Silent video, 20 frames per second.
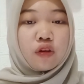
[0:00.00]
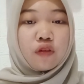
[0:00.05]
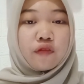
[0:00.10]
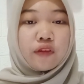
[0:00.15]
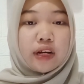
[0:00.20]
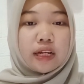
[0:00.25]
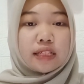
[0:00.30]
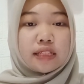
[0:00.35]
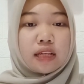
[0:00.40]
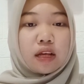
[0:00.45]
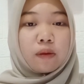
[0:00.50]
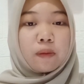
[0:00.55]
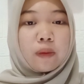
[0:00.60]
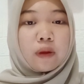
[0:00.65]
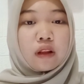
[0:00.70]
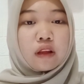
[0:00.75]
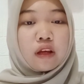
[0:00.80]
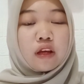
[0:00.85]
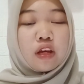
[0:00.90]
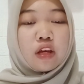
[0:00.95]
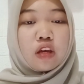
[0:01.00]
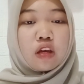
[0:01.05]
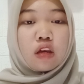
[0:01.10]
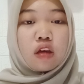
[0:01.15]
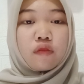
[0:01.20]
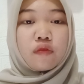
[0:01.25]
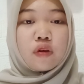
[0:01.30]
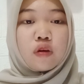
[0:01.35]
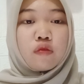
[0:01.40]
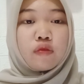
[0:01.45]
For example,
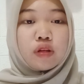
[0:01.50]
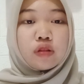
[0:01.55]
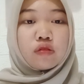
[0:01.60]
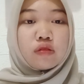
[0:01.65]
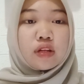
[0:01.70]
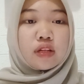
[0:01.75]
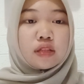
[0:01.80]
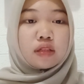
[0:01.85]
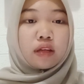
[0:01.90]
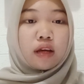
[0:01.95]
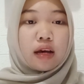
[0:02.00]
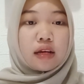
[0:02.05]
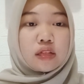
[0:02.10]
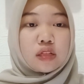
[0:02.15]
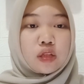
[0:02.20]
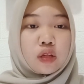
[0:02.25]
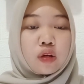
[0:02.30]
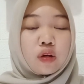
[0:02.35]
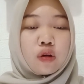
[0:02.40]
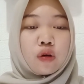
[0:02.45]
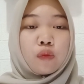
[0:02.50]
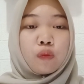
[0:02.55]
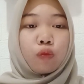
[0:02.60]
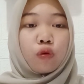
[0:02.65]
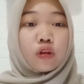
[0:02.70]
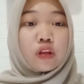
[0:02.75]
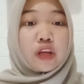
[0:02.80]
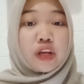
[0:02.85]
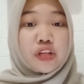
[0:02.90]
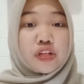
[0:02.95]
if you want to discuss
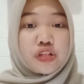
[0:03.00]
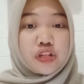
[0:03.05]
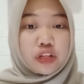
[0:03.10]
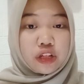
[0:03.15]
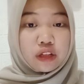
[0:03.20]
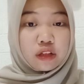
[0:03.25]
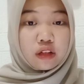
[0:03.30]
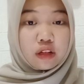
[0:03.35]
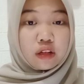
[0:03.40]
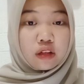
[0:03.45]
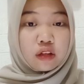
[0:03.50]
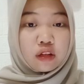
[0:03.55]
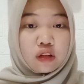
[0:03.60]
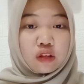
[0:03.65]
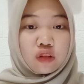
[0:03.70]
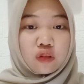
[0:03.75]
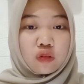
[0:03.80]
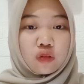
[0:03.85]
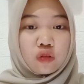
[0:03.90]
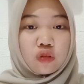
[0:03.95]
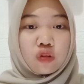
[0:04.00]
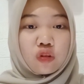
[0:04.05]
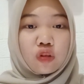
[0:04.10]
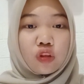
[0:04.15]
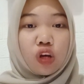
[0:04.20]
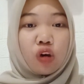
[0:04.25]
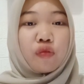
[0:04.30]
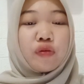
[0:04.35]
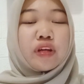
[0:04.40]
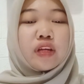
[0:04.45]
pollution,
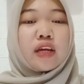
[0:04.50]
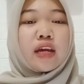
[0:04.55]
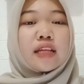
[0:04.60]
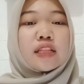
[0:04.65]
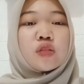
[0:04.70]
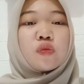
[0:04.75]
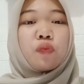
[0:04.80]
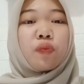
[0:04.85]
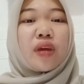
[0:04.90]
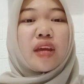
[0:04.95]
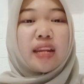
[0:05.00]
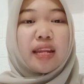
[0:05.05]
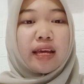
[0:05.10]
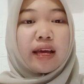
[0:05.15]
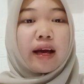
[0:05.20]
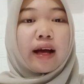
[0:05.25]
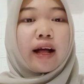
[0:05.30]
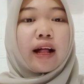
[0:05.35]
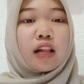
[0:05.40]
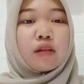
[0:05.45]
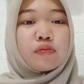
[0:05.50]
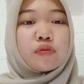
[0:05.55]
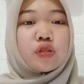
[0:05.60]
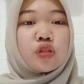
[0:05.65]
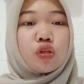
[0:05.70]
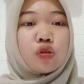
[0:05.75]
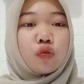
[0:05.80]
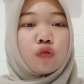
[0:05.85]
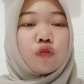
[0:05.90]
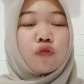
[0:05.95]
knowing its meaning helps
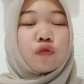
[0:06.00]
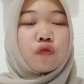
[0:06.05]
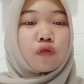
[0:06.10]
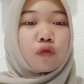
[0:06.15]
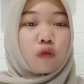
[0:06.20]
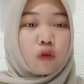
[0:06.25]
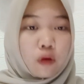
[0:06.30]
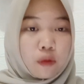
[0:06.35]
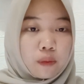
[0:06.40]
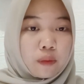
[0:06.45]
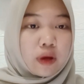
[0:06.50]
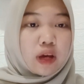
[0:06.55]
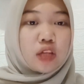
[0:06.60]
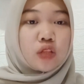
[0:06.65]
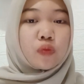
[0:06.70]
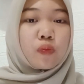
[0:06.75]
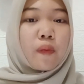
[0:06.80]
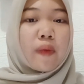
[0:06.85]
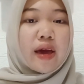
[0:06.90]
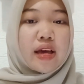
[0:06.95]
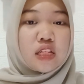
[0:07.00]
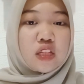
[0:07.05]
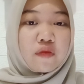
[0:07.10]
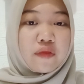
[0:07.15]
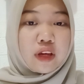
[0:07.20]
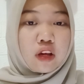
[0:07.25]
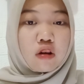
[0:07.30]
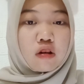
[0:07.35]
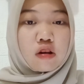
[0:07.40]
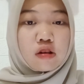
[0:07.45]
you form a
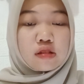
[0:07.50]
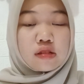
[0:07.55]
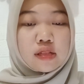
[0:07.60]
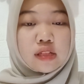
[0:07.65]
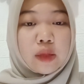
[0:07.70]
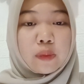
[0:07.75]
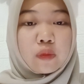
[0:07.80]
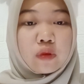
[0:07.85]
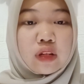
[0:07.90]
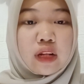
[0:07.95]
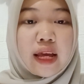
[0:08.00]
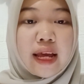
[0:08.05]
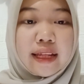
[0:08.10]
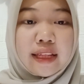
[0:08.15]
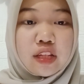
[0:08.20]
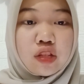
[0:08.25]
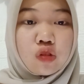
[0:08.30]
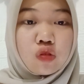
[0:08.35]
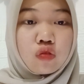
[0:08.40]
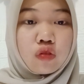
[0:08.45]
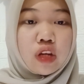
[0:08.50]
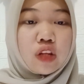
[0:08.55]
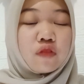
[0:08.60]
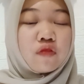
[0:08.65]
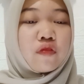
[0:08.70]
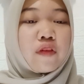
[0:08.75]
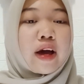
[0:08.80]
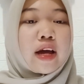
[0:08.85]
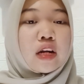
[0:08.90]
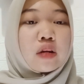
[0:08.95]
specific concept related to
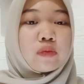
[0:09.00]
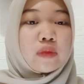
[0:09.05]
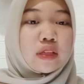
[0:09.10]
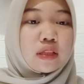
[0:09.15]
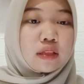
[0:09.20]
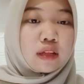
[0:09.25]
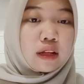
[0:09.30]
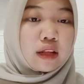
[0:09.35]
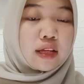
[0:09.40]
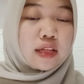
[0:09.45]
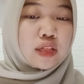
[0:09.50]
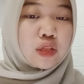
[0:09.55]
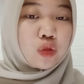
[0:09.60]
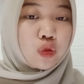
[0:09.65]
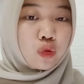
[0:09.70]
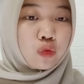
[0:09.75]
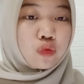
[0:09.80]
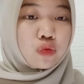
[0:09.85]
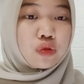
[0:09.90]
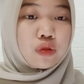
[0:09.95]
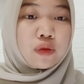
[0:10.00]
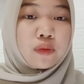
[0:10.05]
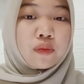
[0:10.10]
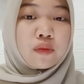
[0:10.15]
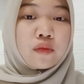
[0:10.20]
environmental issues.